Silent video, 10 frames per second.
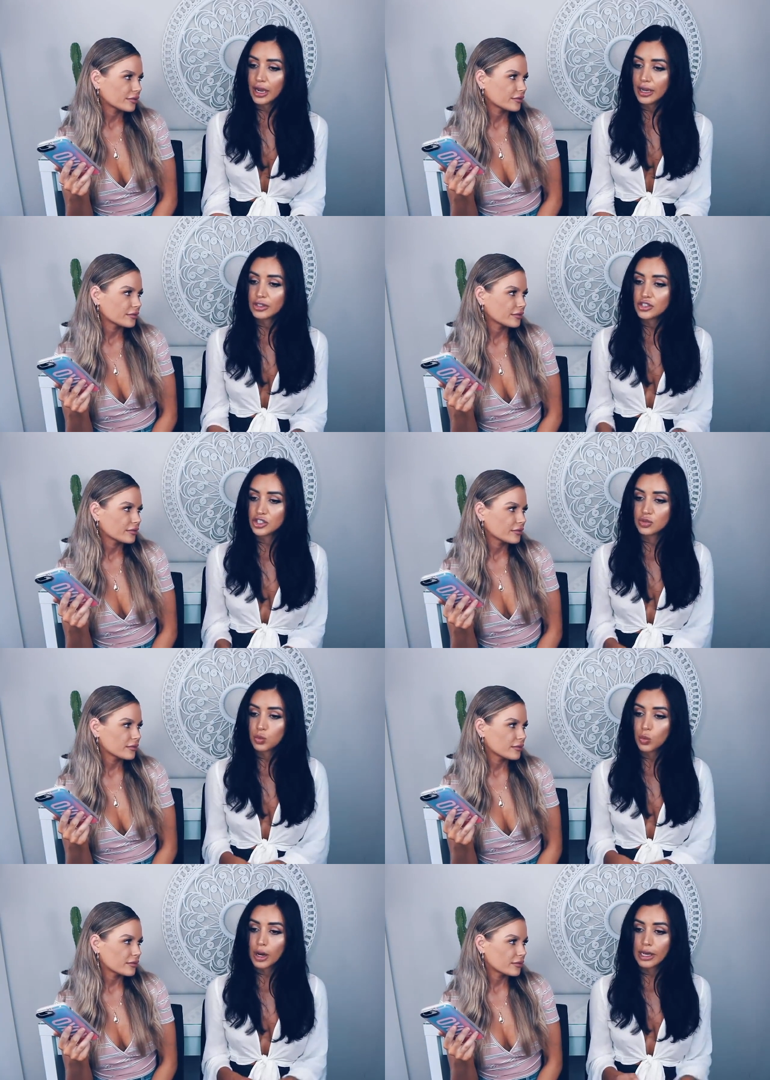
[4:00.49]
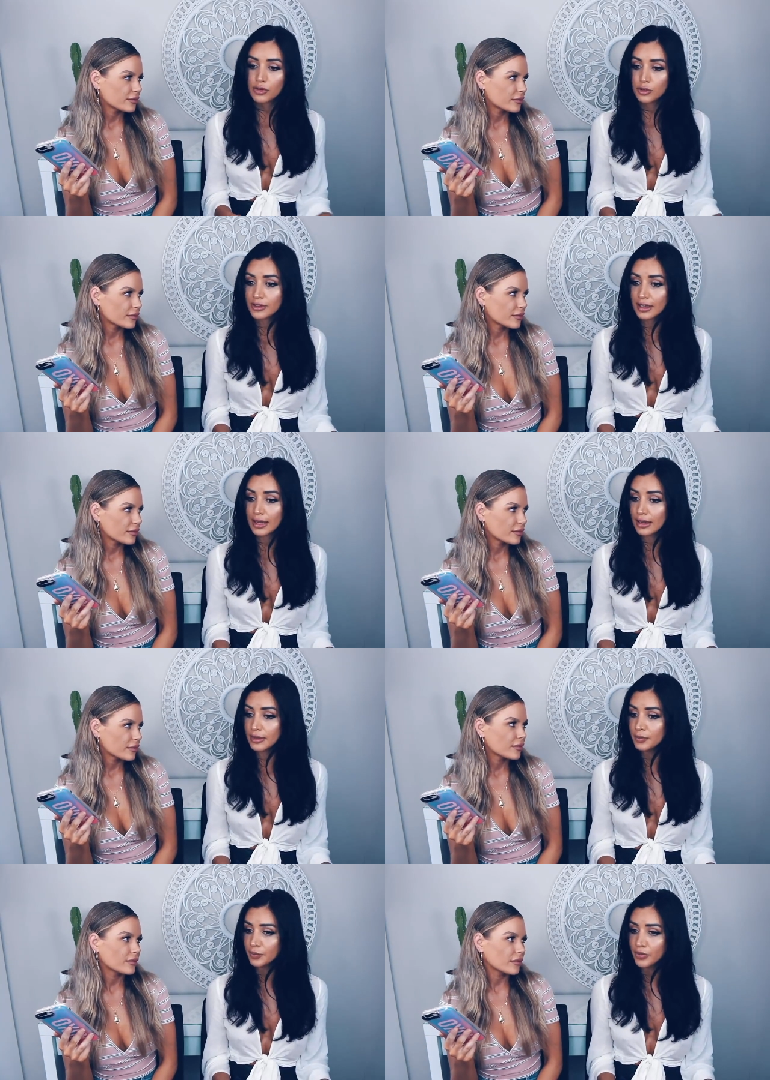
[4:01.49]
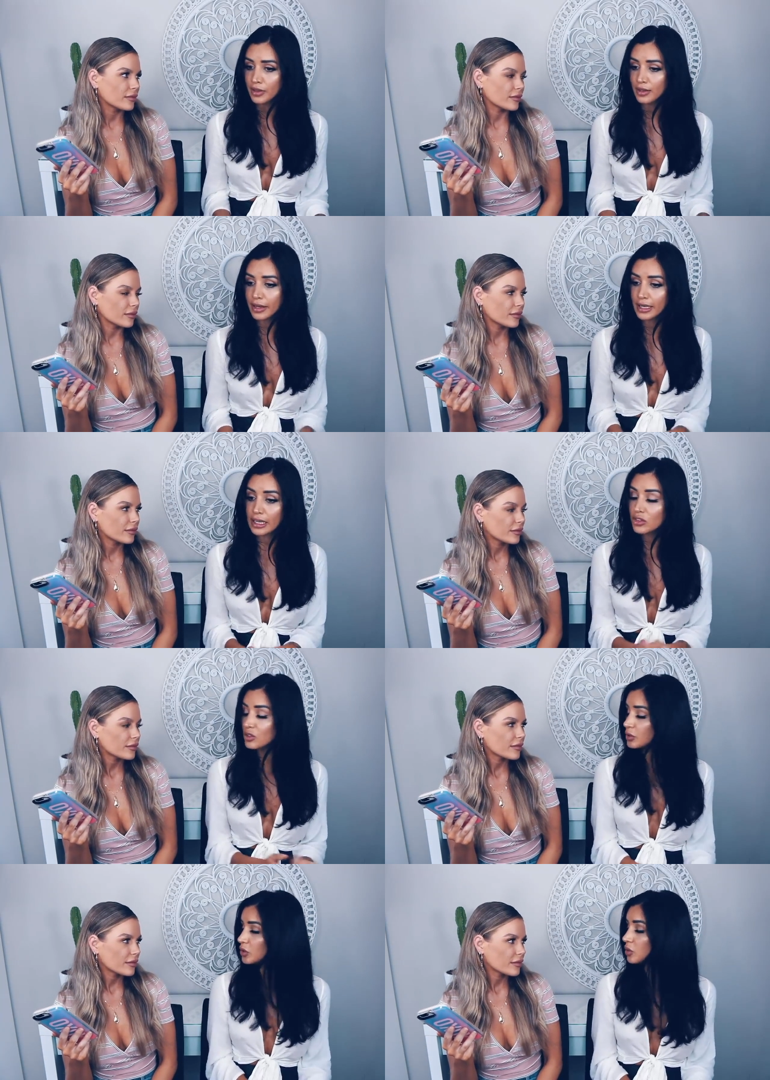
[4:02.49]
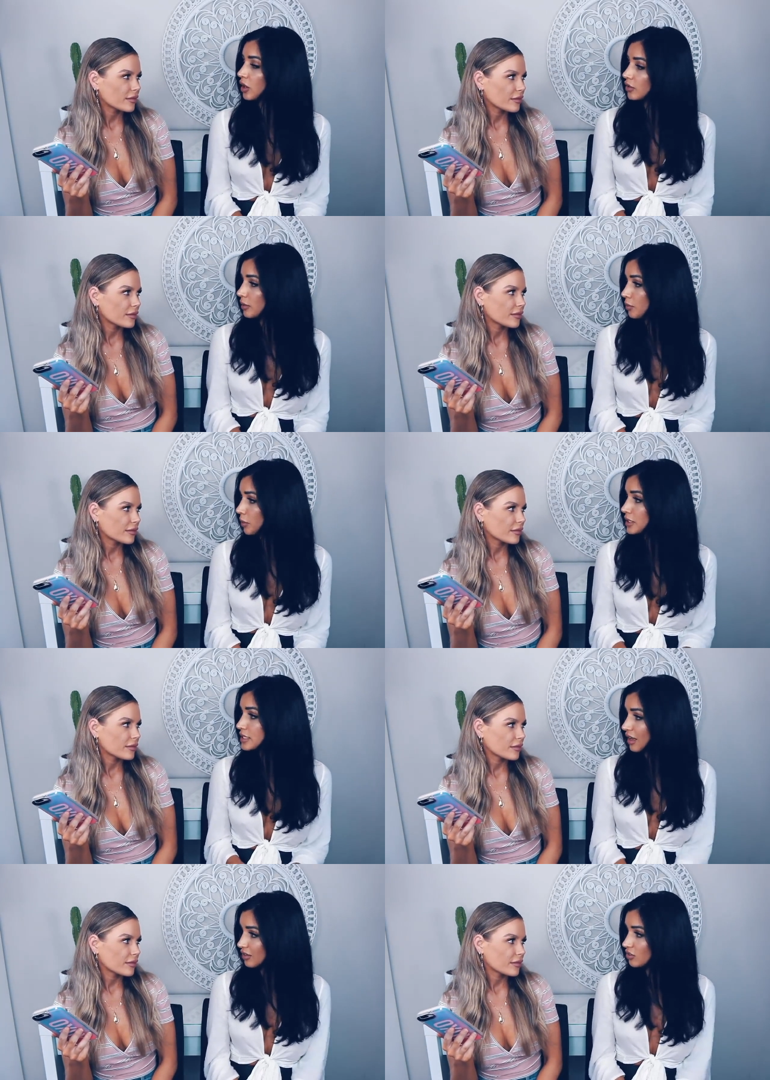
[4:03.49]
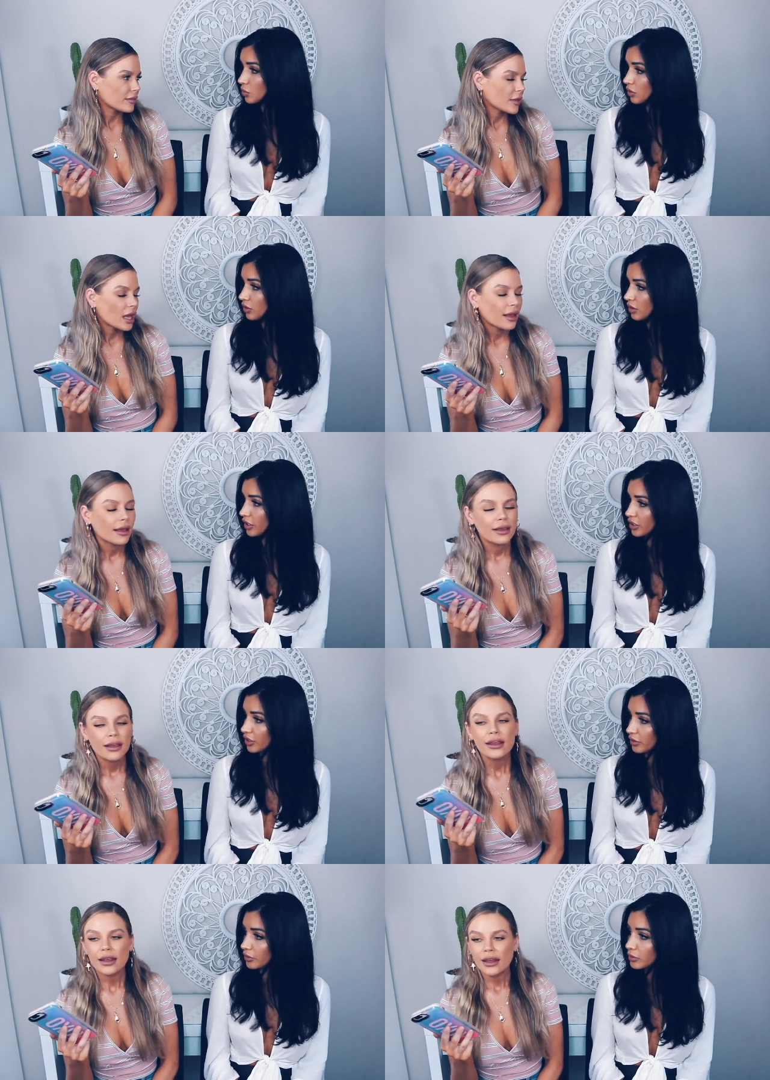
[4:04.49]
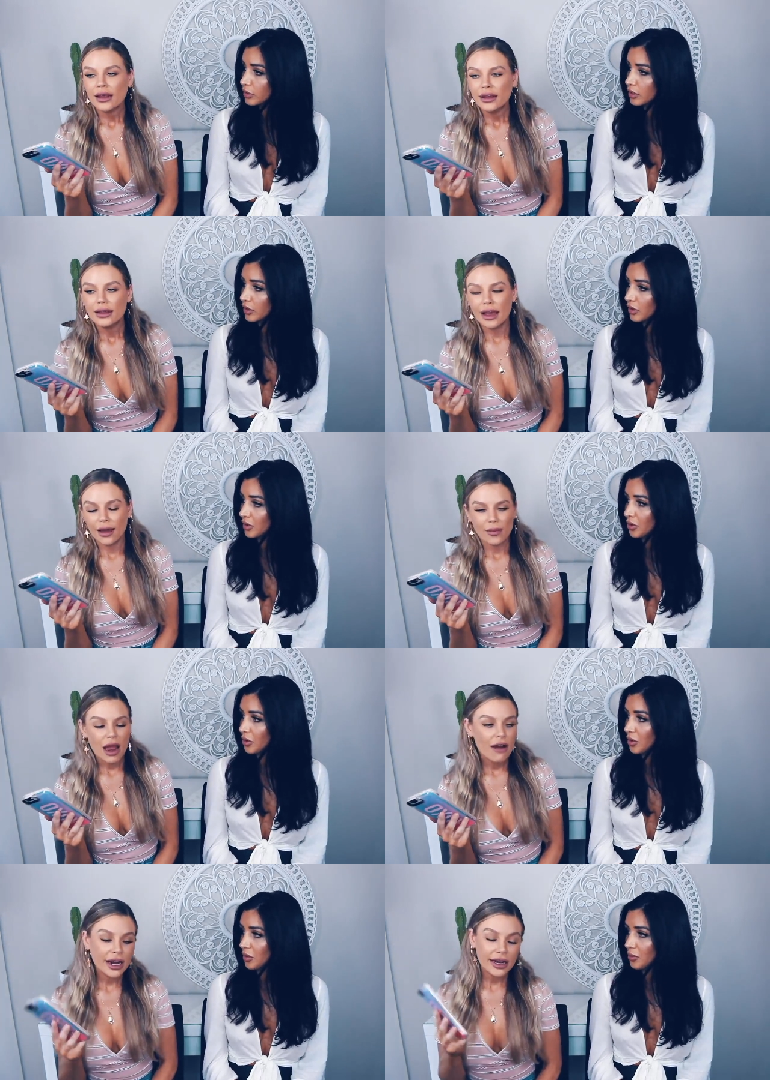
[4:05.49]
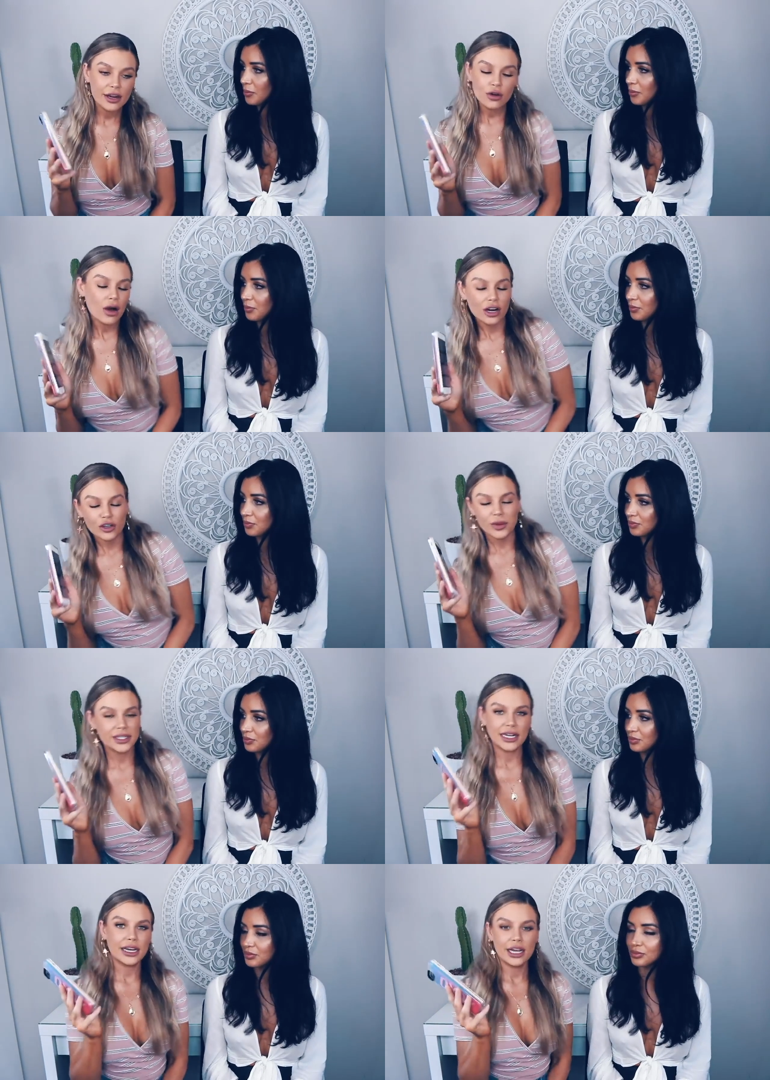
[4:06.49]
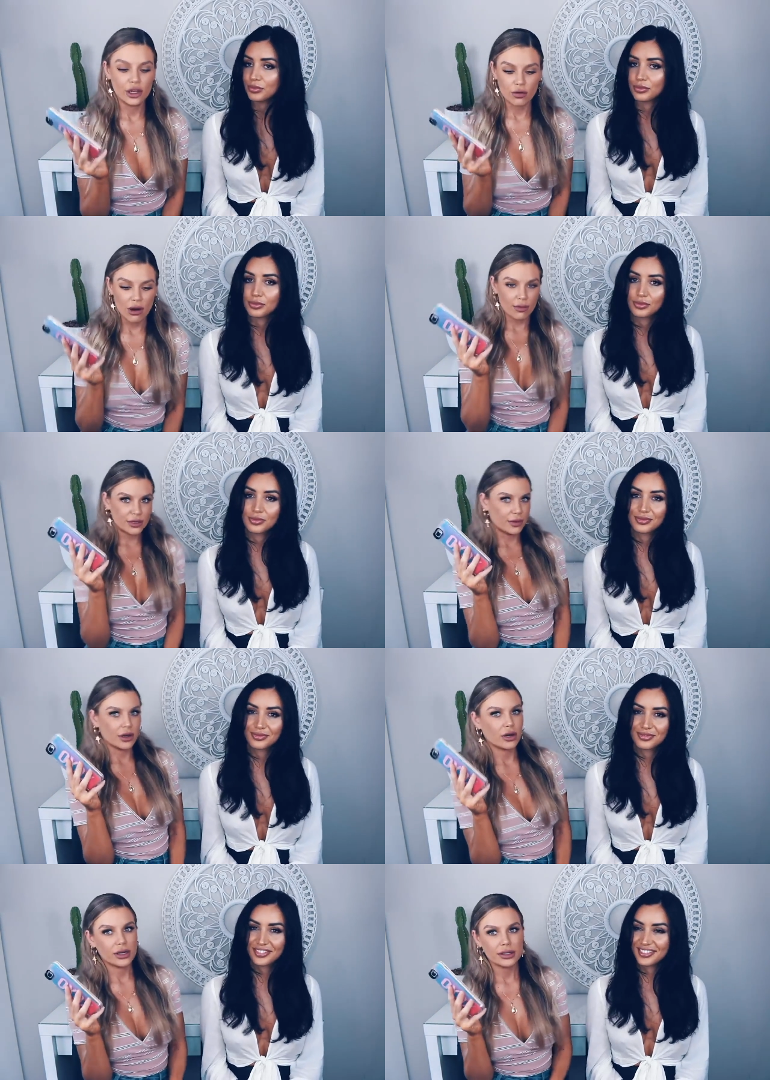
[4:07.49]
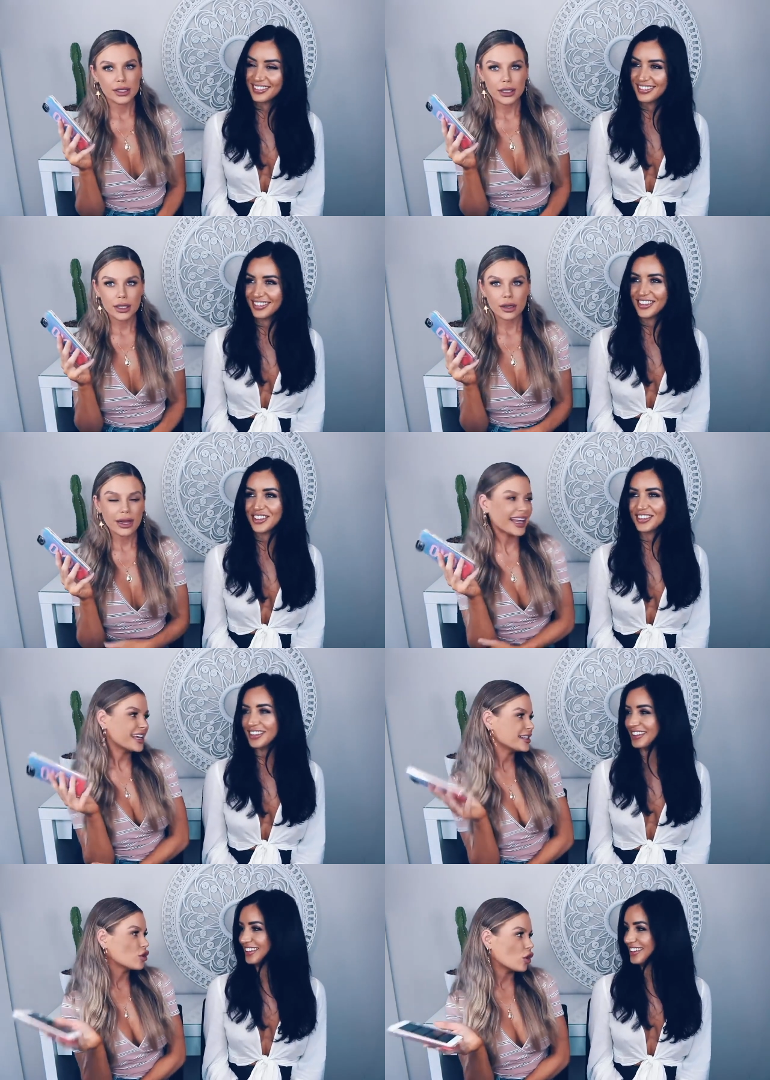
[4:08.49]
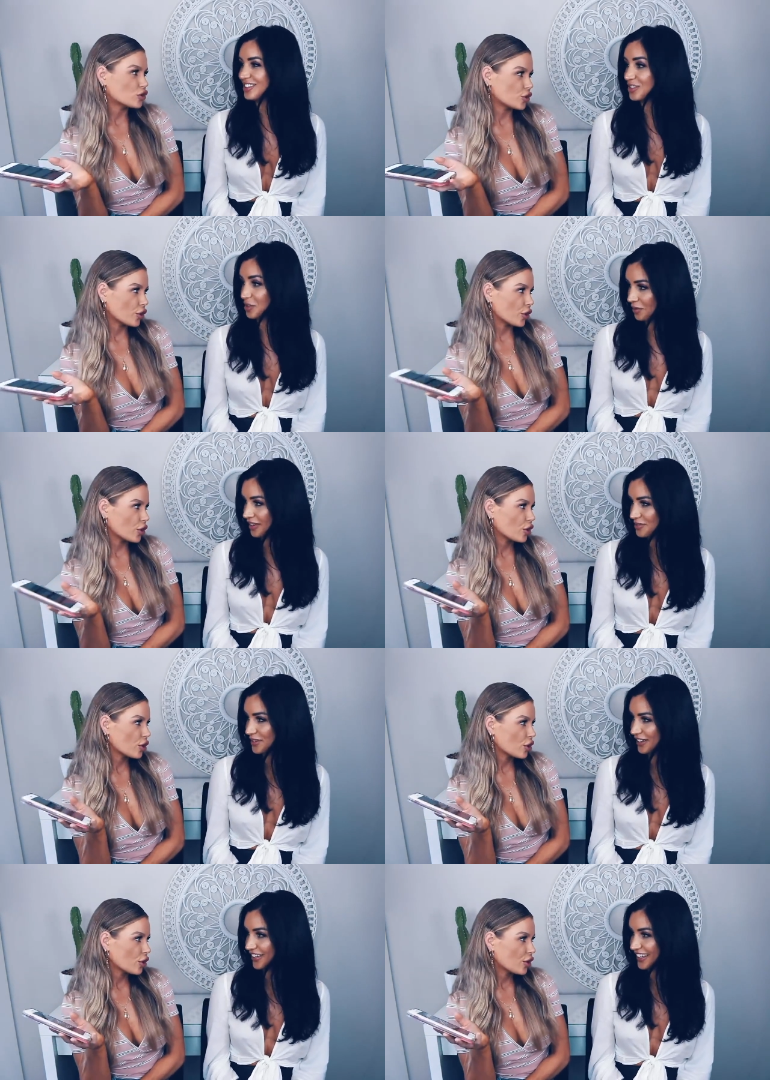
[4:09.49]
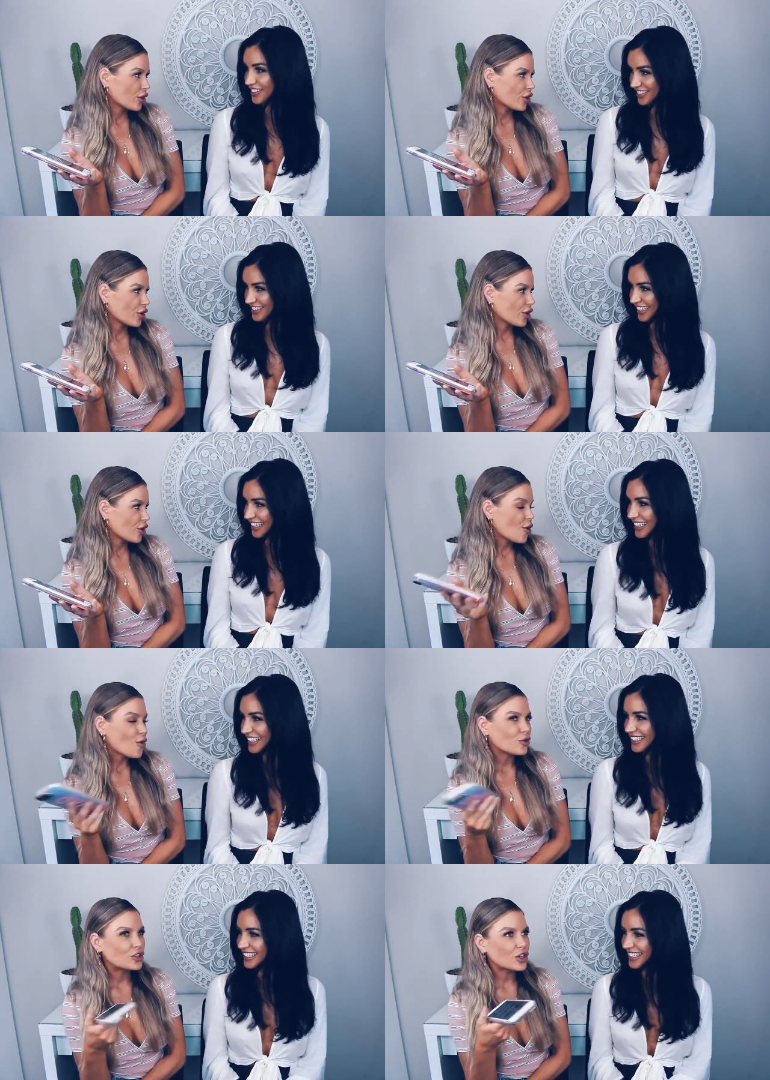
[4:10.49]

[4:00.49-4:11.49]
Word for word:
Speaker 1: and he's just way over his head. Mm. Like in the real world, he probably does want a girl.
Speaker 2: Yeah, I reckon he'll hundred percent hit you up. To be honest. Like he's got. Do you want to place a bet on it? We'll see. Do,